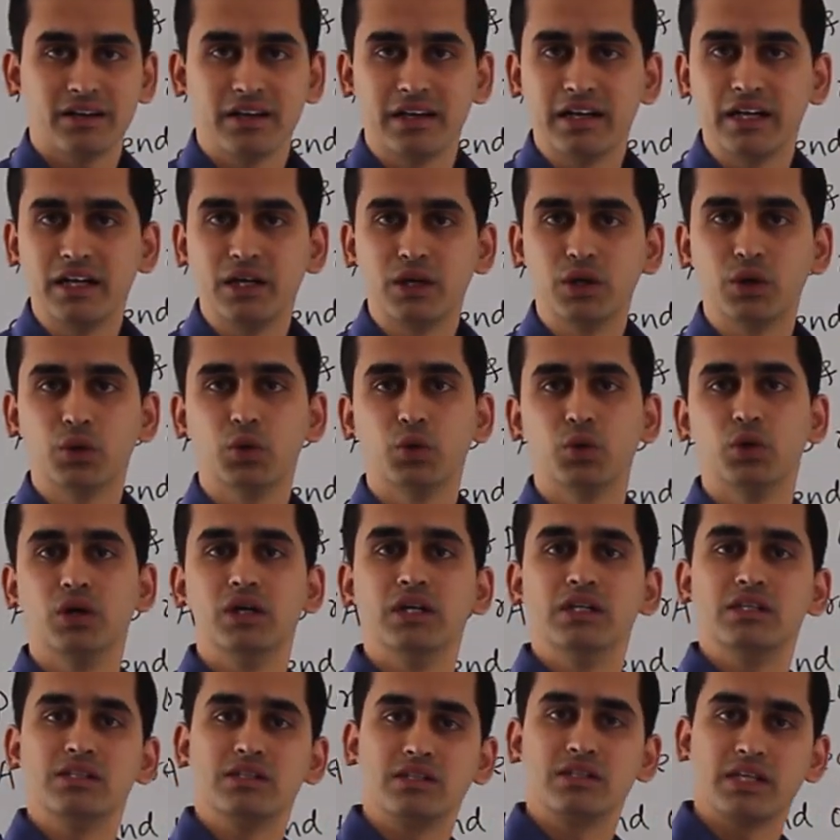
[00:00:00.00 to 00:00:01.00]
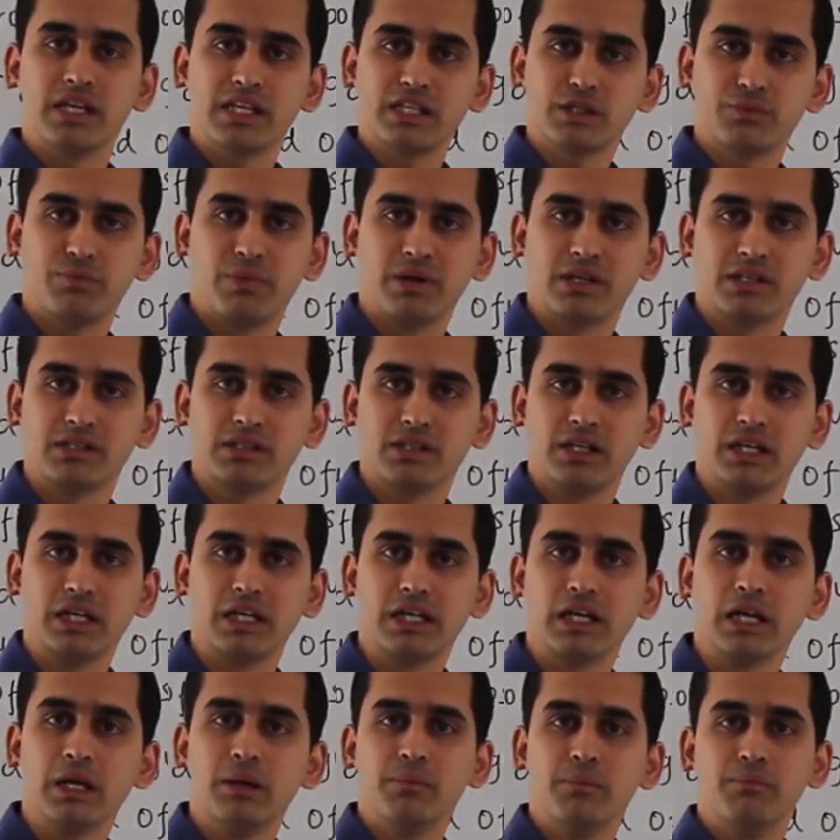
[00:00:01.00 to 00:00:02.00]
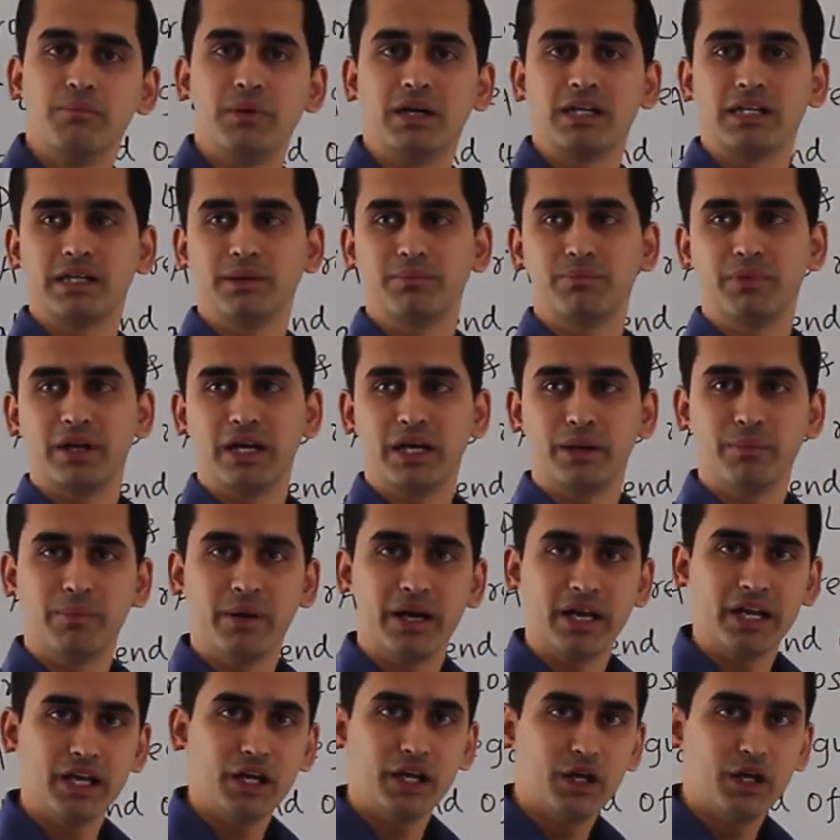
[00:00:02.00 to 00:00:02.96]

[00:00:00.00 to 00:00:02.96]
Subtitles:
into 6% multiplied by